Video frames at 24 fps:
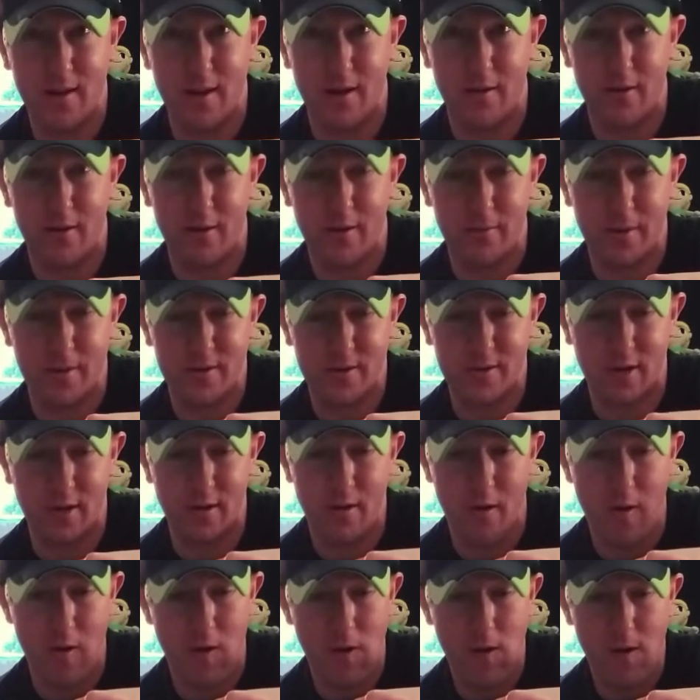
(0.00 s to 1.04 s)
I don't know, I'm not sure.
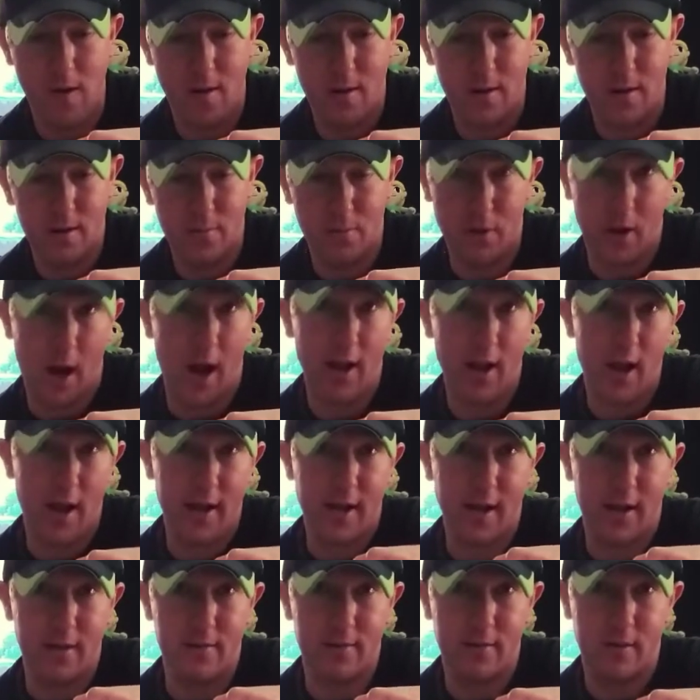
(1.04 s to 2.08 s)
But I like
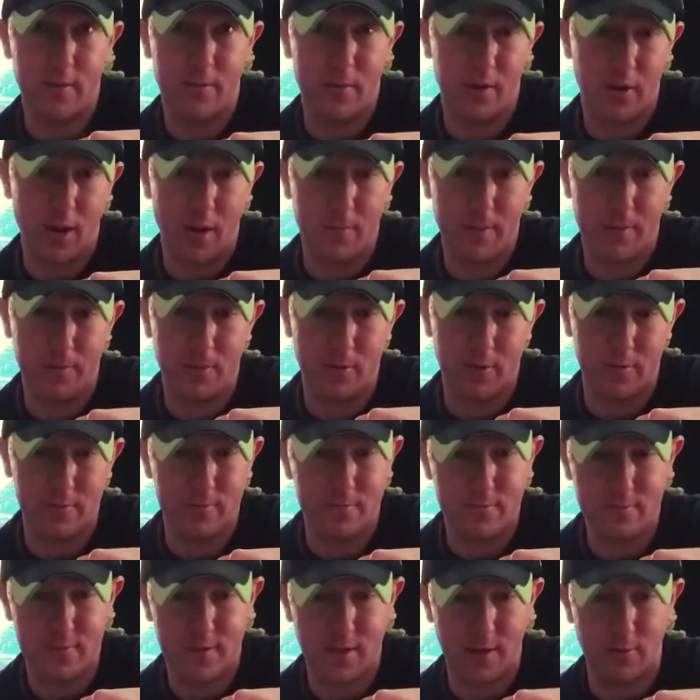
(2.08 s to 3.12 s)
it, but a lot of people
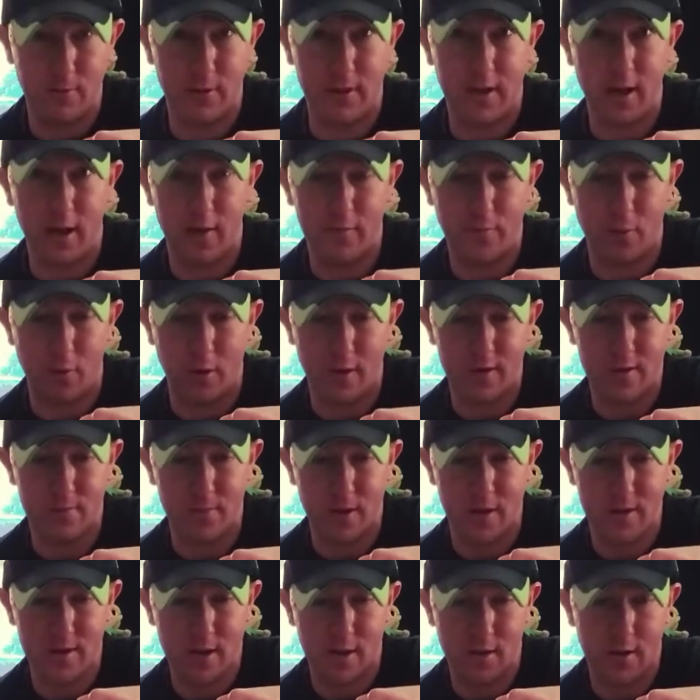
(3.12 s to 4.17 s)
didn't really care for it too
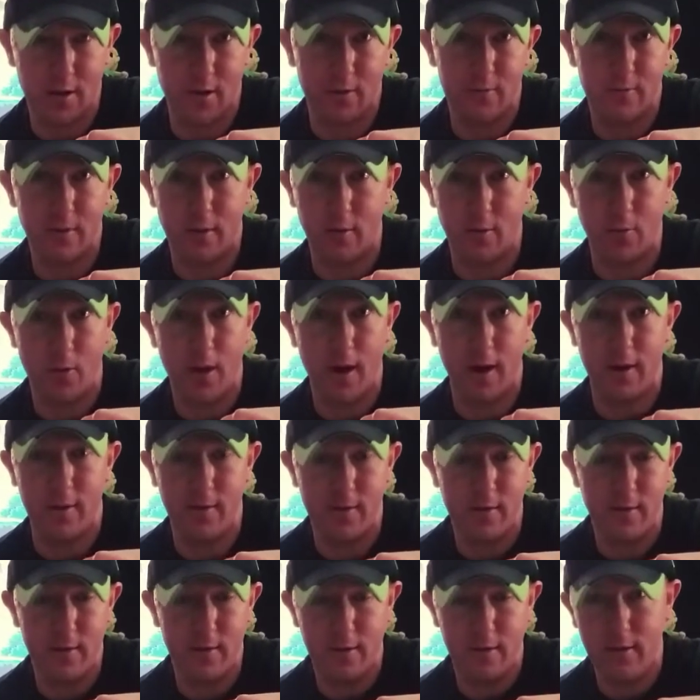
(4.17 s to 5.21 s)
much. I don't know why.
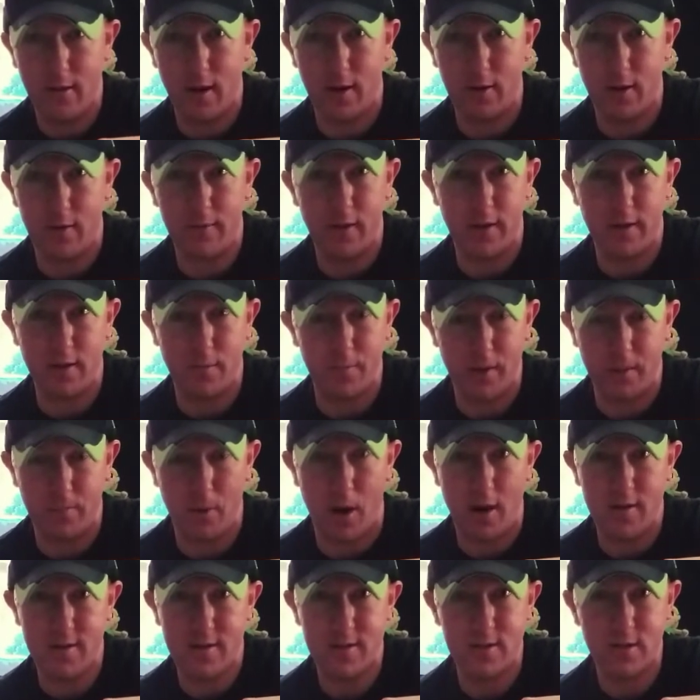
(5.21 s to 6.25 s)
I love like the big
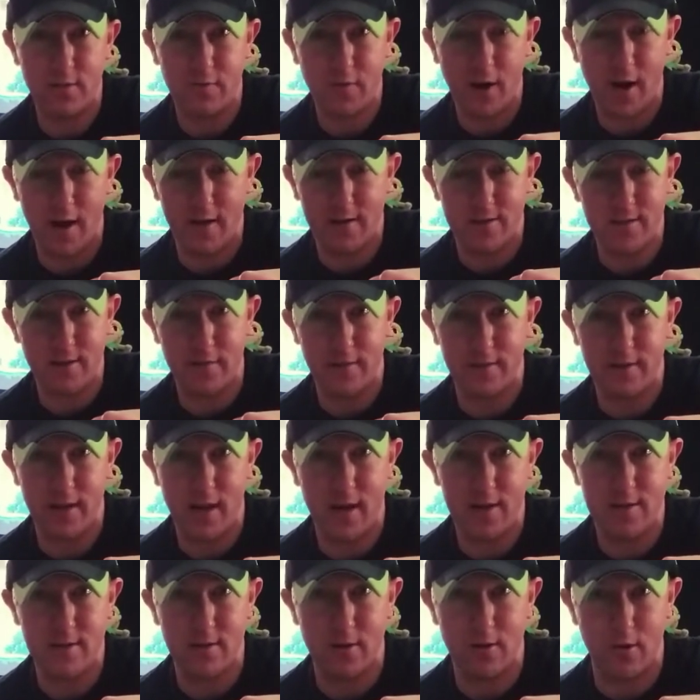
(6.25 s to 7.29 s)
bosses you fight and stuff like
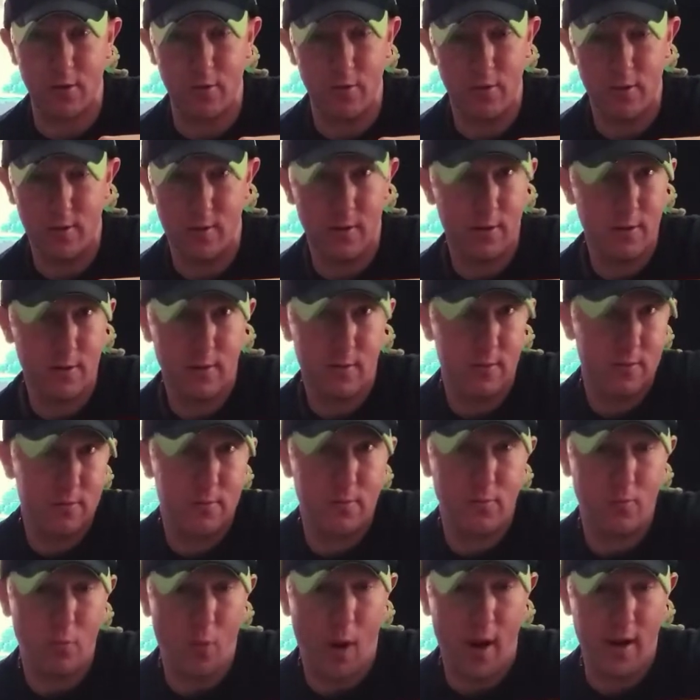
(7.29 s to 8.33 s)
that, so
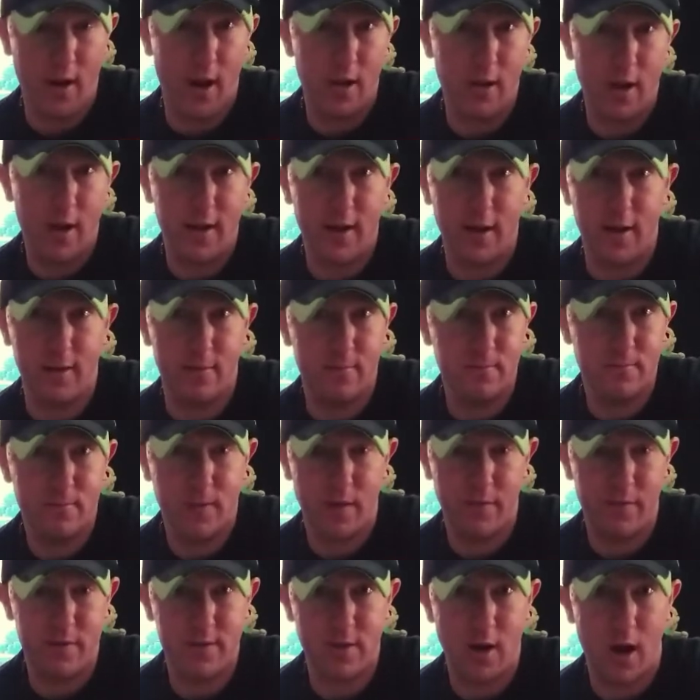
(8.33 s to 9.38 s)
why not like it?
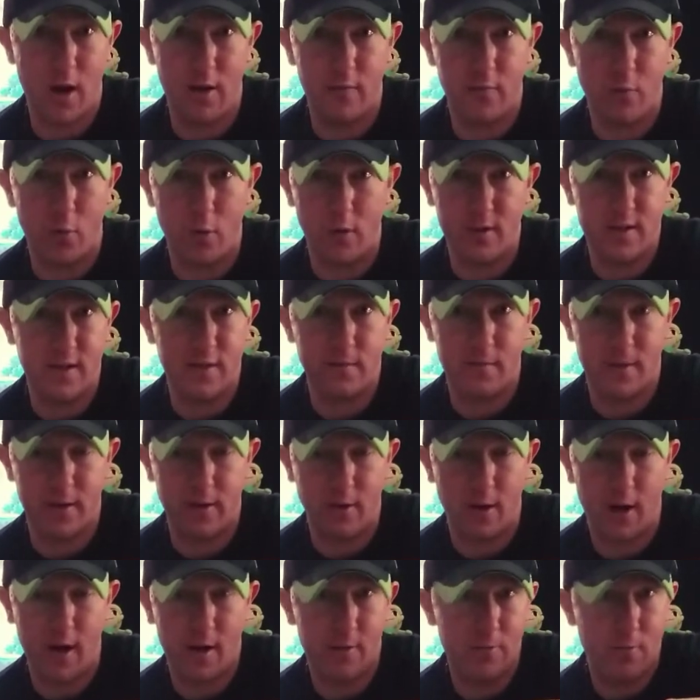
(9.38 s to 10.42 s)
If it's God of War, Devil May
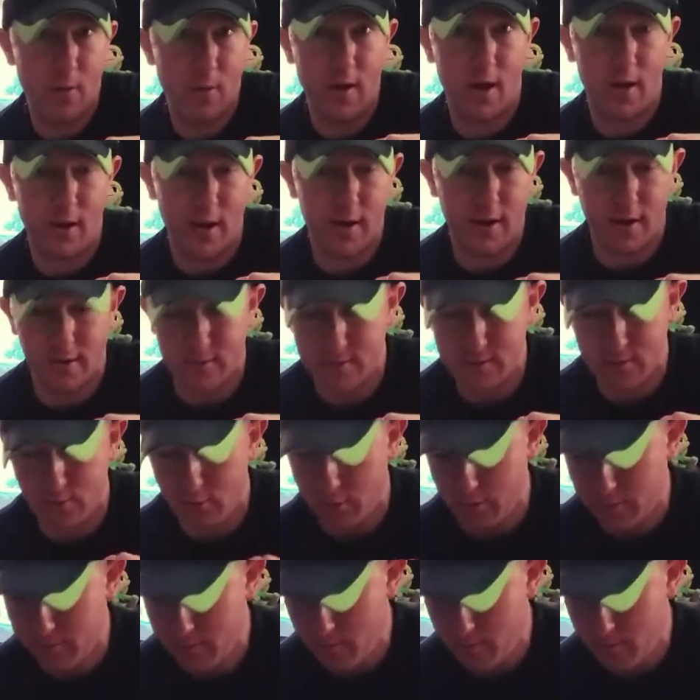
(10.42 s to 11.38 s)
Cry, why not like it? It's cool.